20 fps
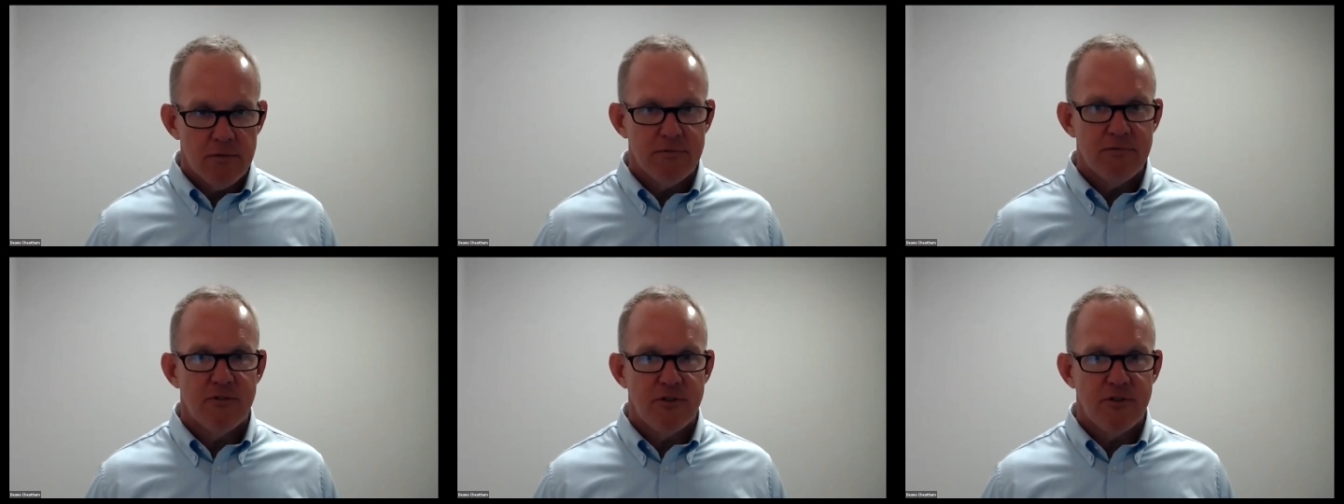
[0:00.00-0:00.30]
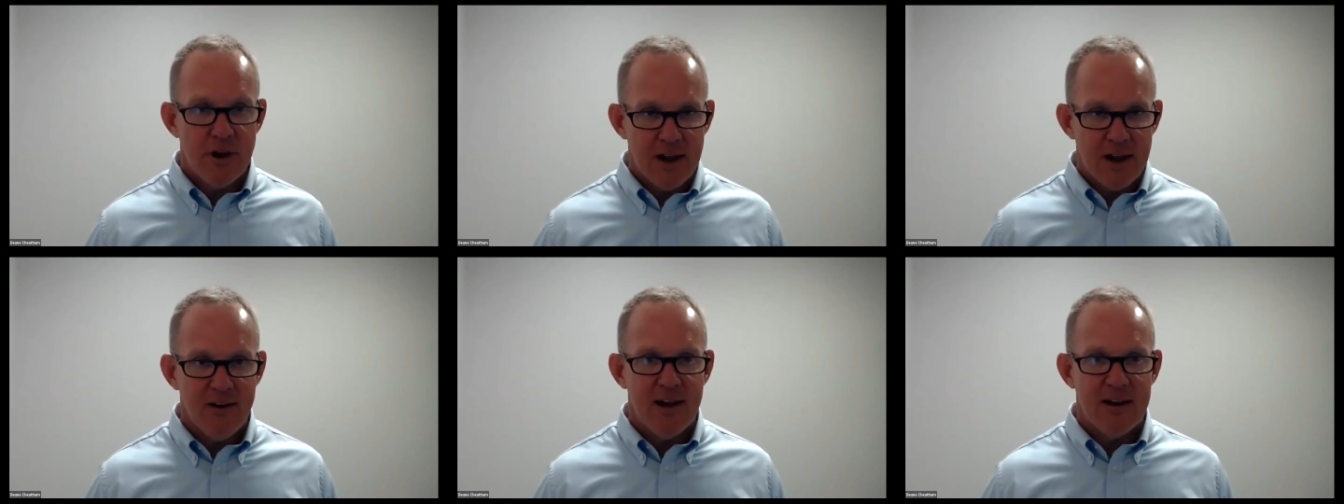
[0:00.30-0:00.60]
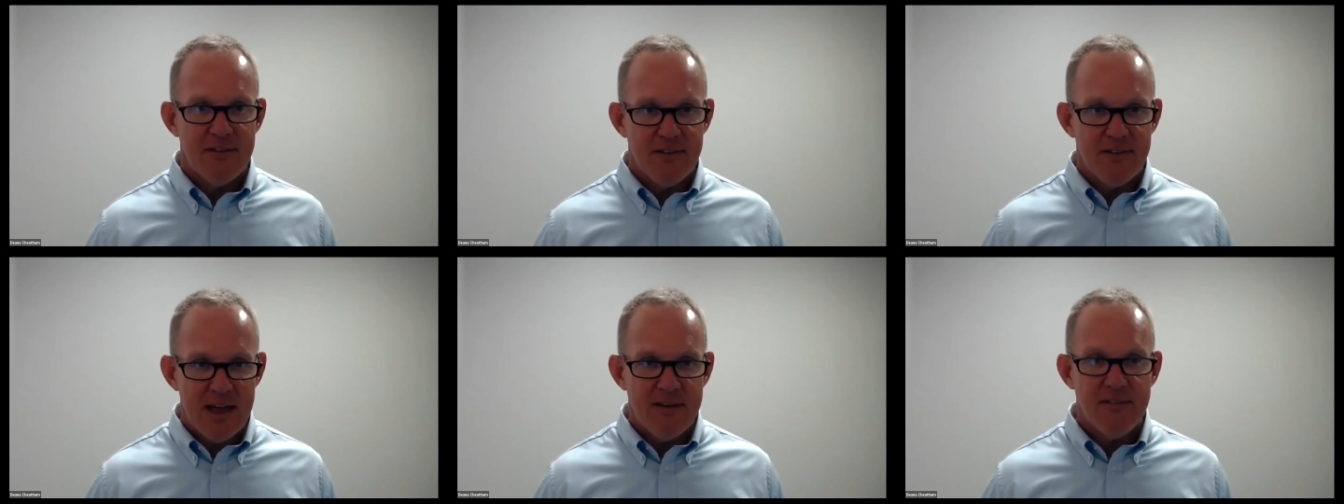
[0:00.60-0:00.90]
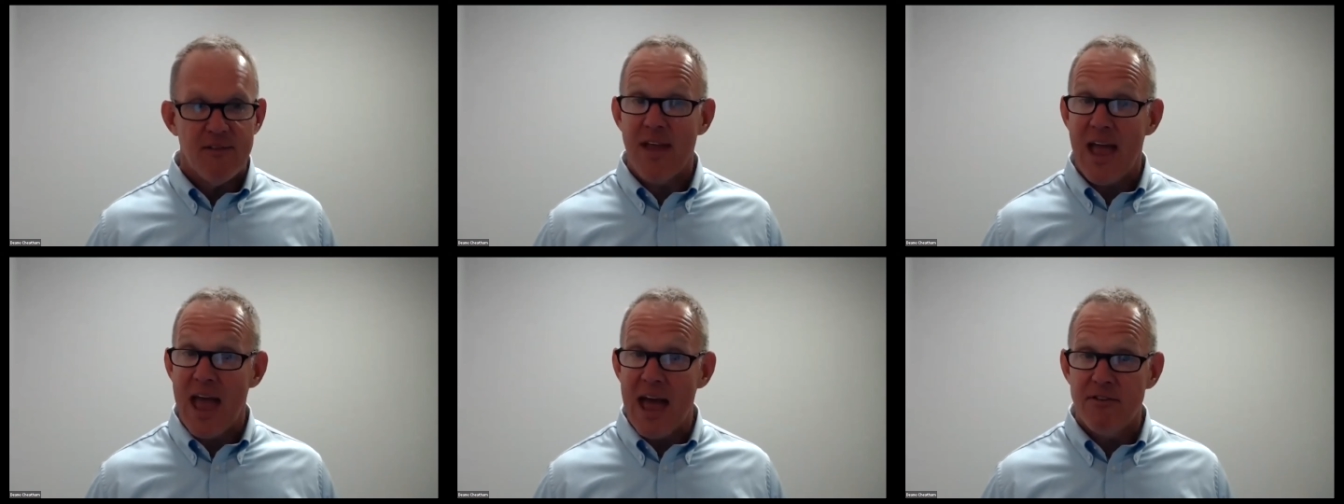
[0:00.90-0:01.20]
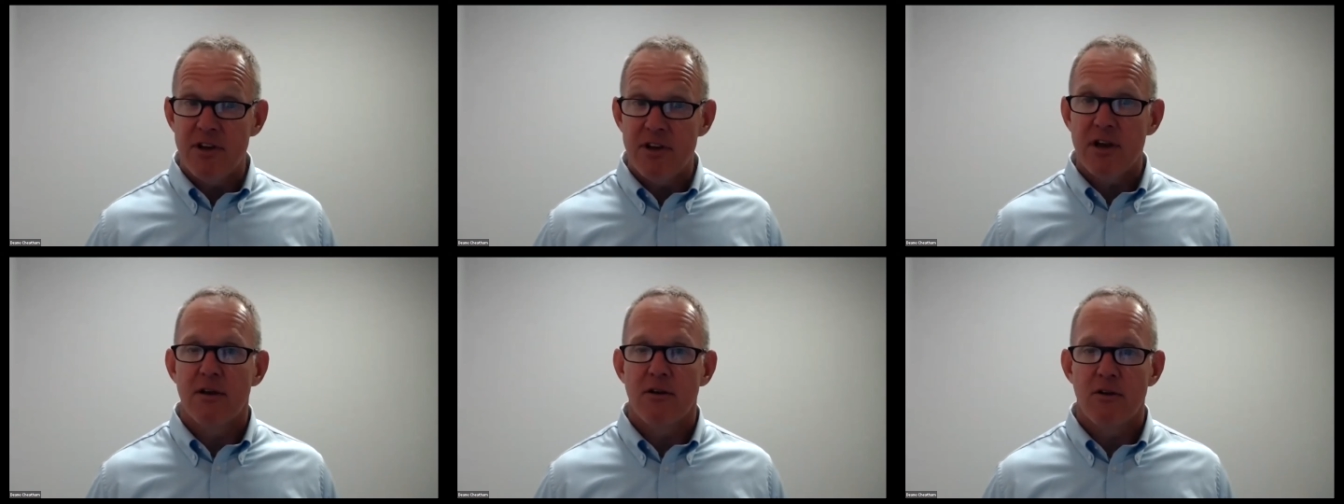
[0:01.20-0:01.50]
Shake your head if you
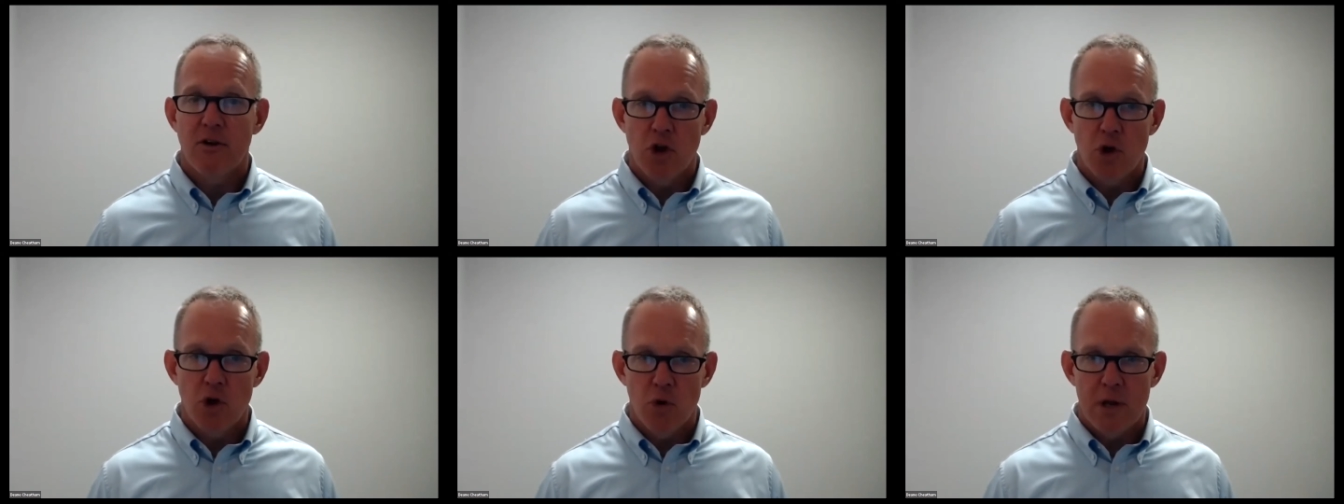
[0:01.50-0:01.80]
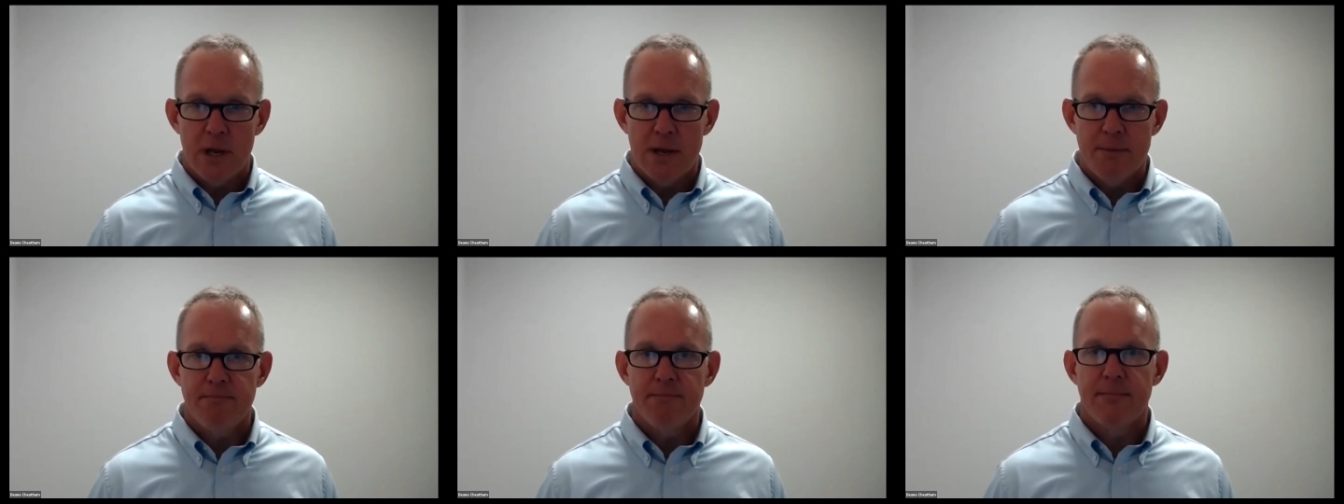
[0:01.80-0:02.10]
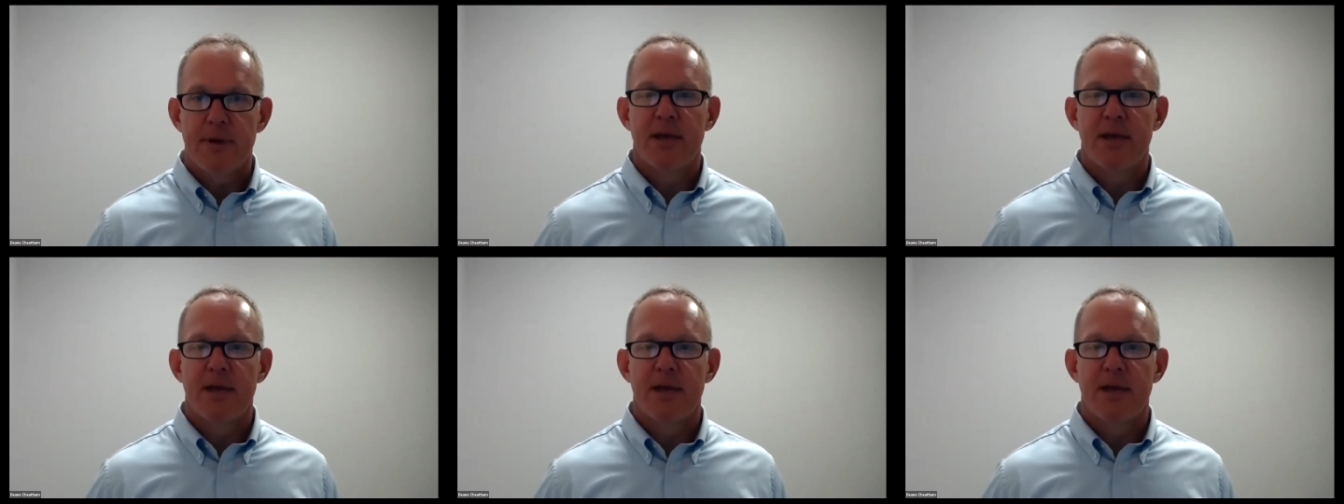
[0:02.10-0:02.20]
haven't. Google him.